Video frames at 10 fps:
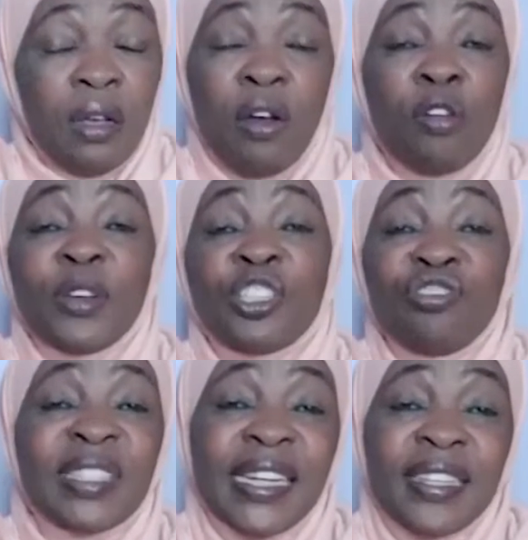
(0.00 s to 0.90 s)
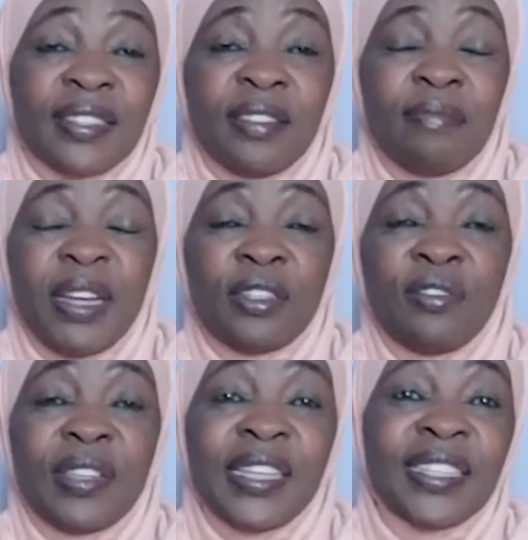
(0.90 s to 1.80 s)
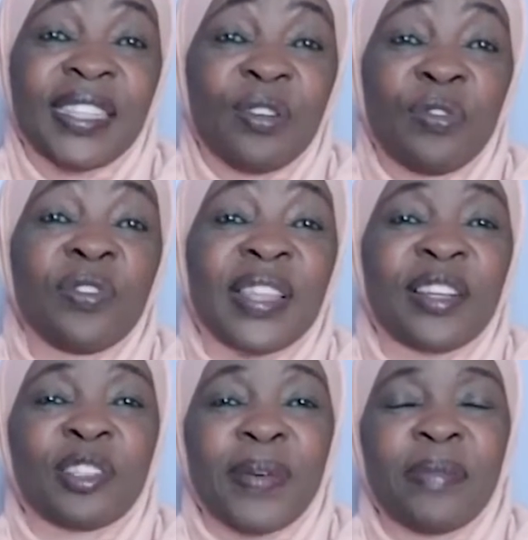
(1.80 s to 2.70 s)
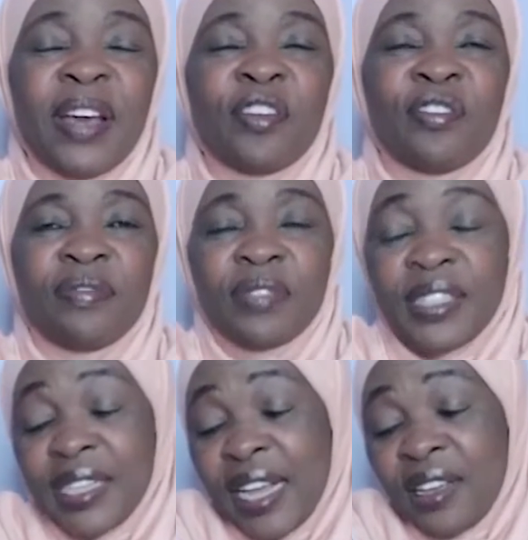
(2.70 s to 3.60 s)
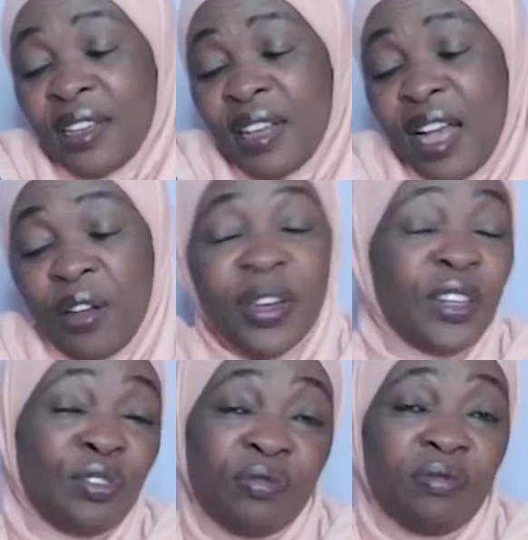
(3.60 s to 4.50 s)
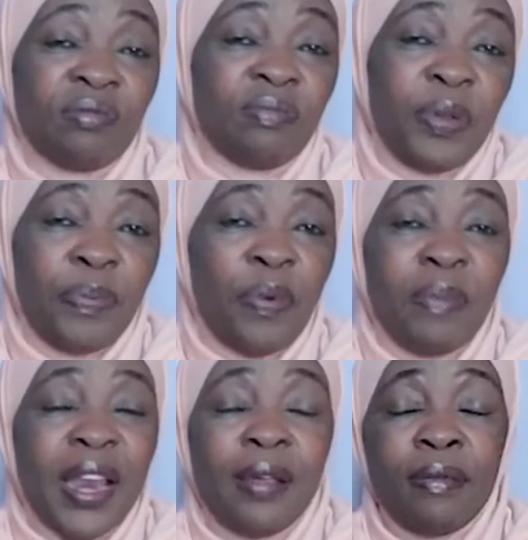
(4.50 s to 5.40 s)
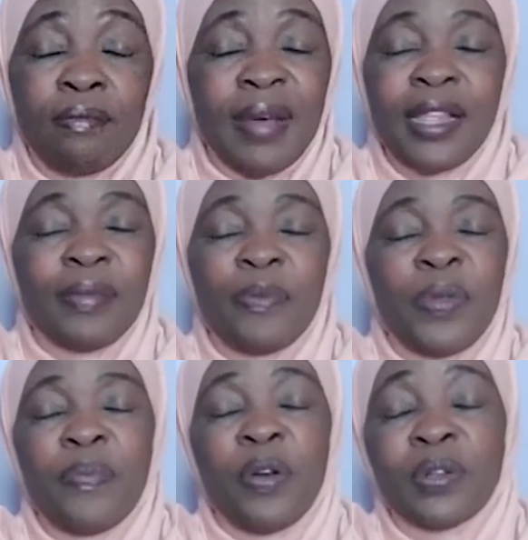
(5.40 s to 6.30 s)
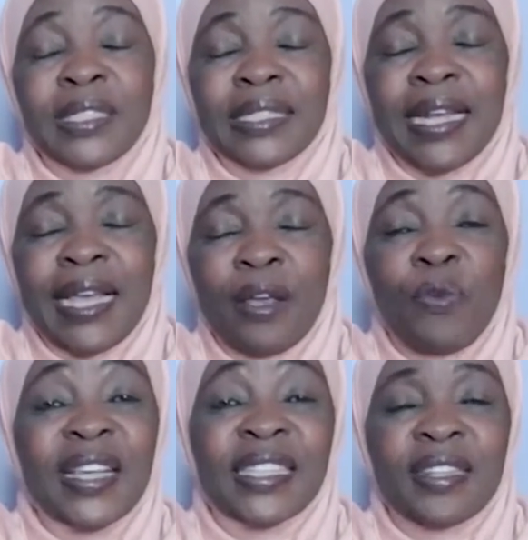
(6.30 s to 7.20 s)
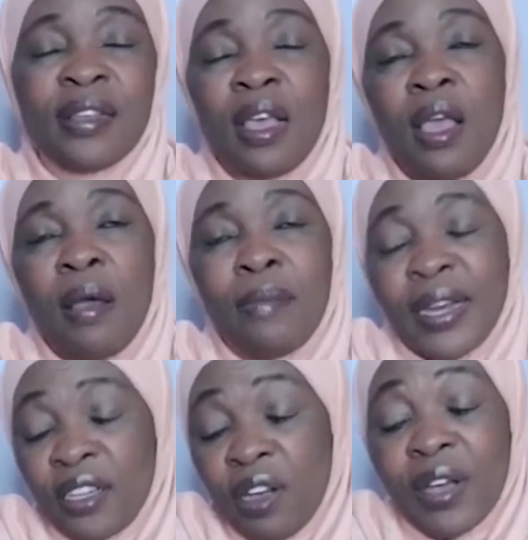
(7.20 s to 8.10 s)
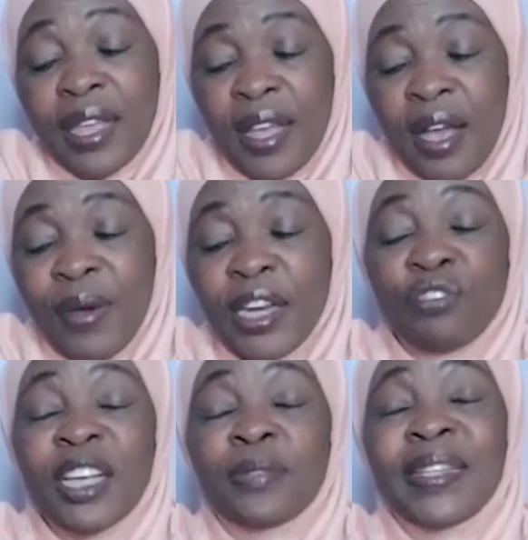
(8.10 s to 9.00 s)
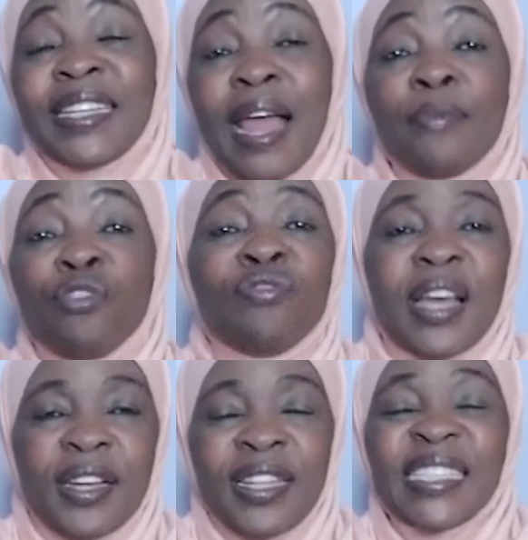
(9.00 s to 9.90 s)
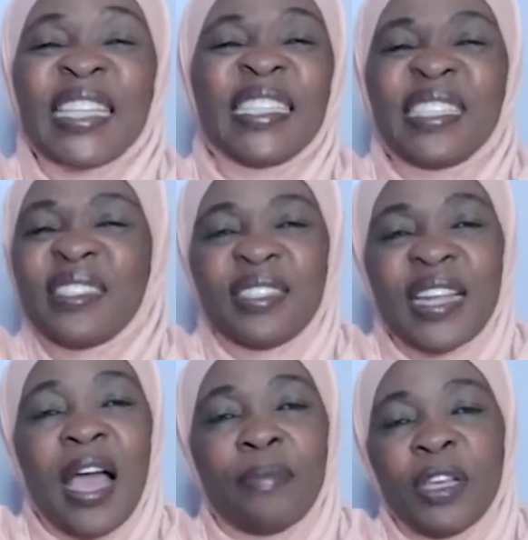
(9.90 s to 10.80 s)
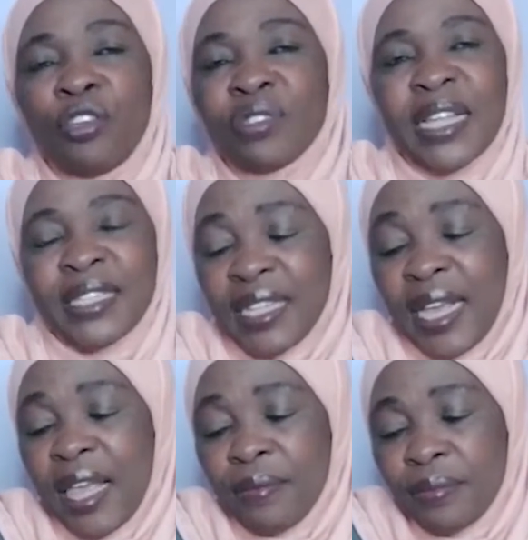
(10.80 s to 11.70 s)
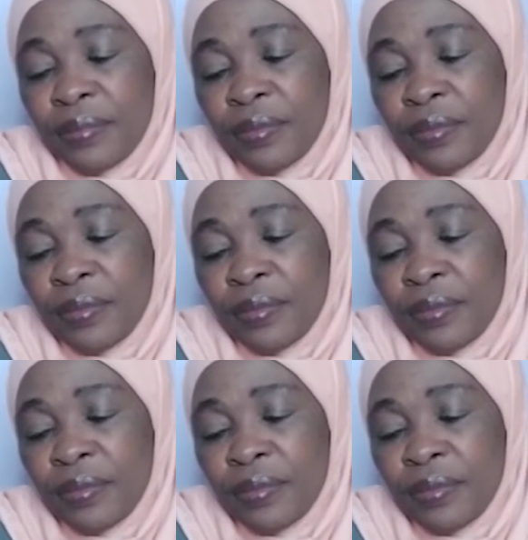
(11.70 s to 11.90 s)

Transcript: almost useless, but you think it's a good thing to spend money on. It's like, according to people, money management people, it's like a waste. But okay, I wanted to explain the term doodad. That's his term. He uses it in the game.